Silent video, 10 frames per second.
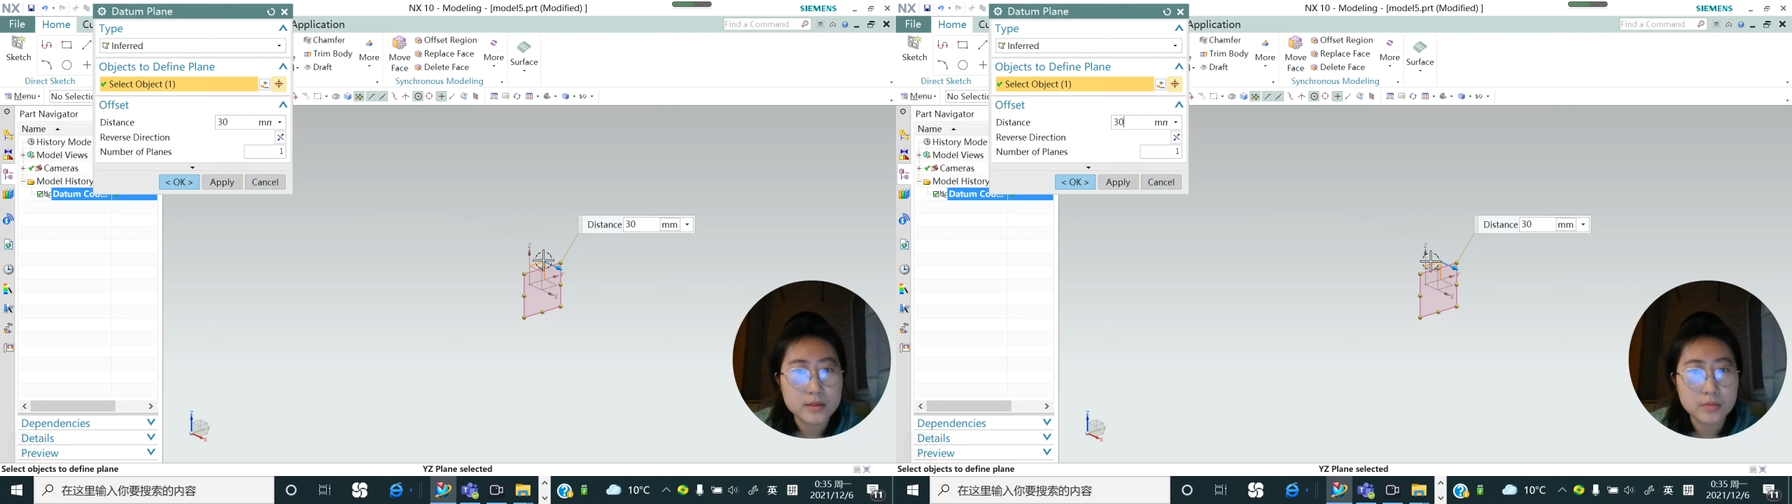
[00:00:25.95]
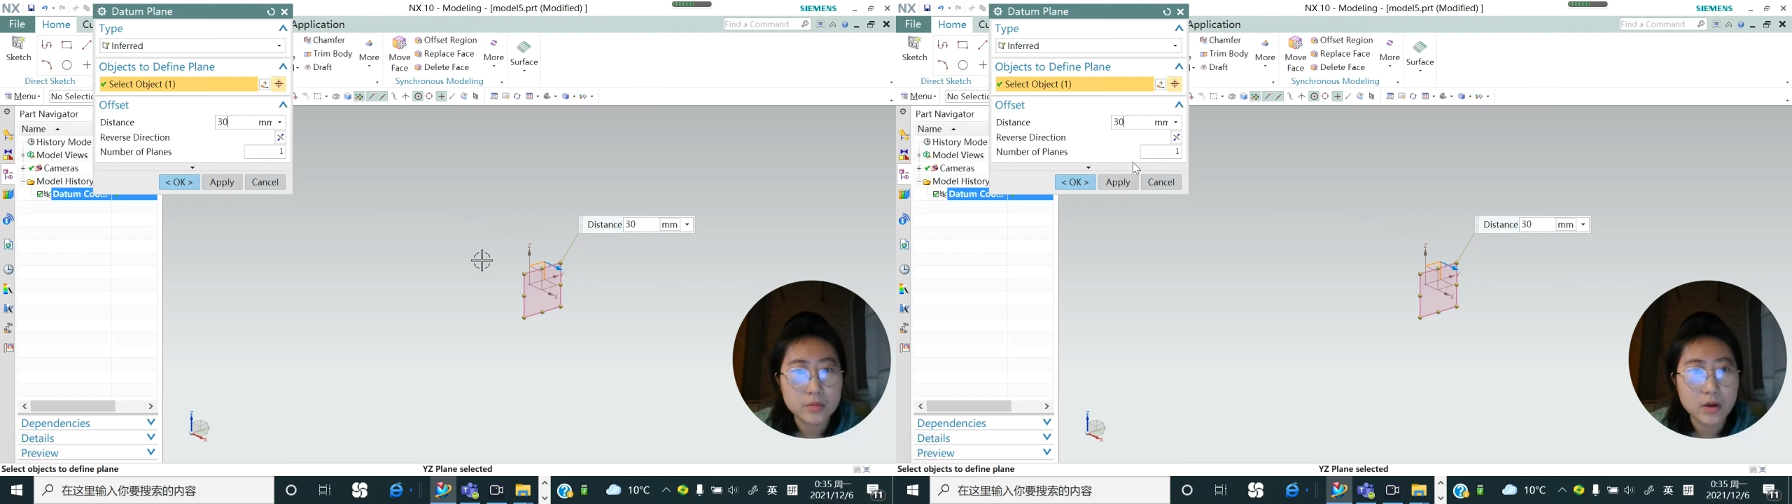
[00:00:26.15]

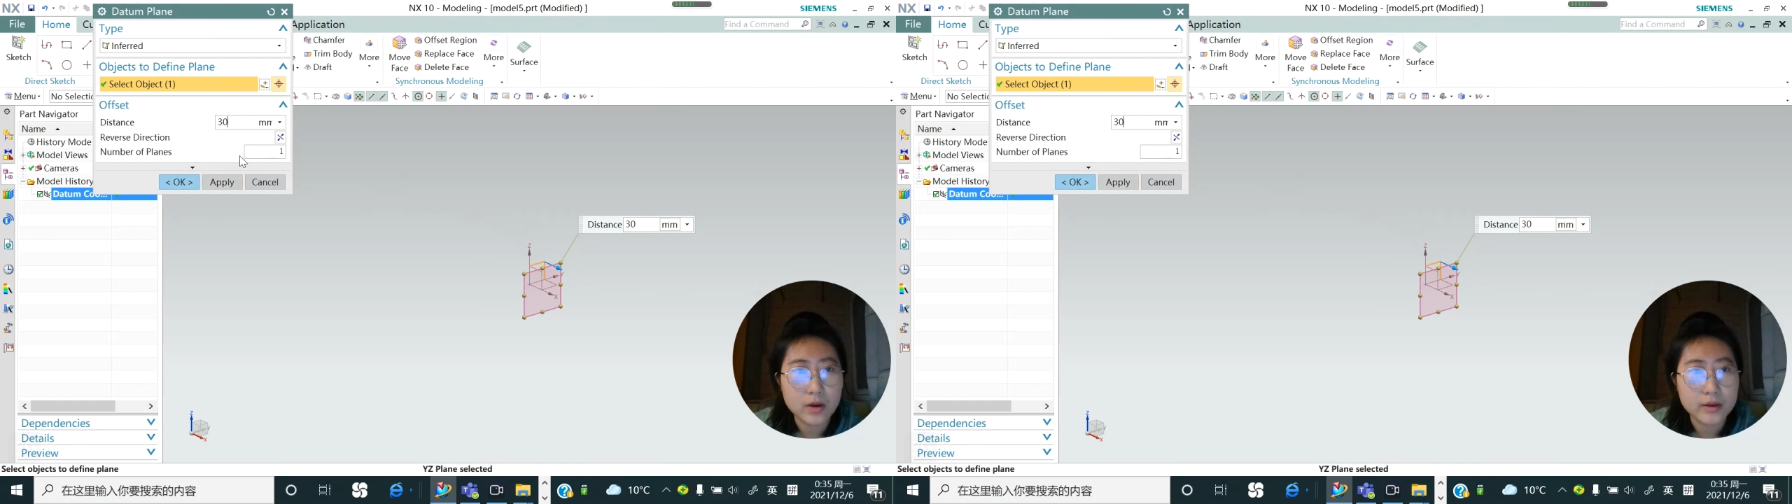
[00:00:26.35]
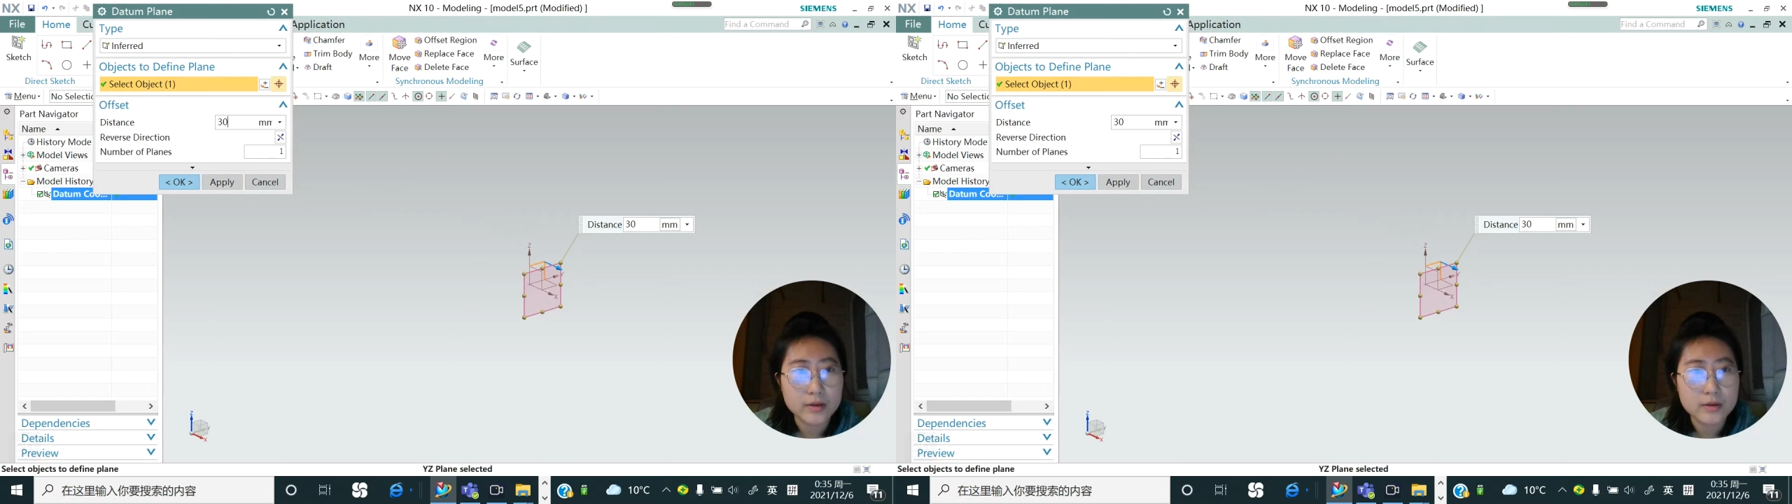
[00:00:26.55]

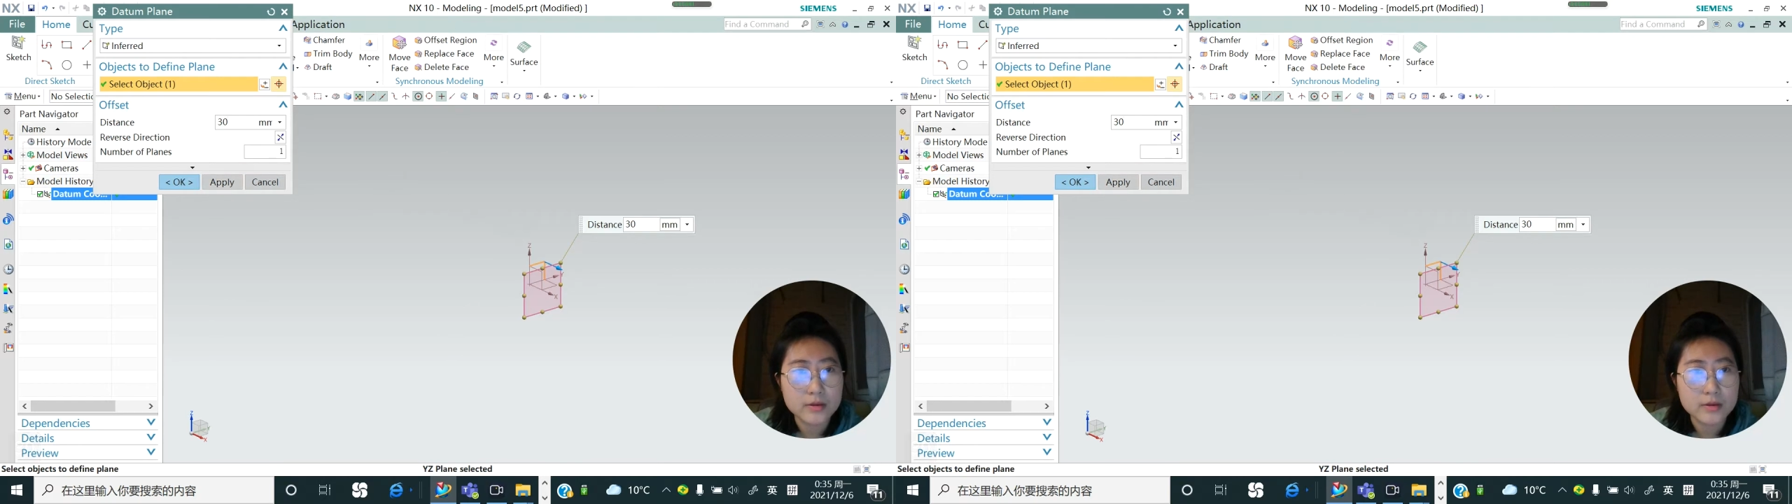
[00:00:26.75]
apply,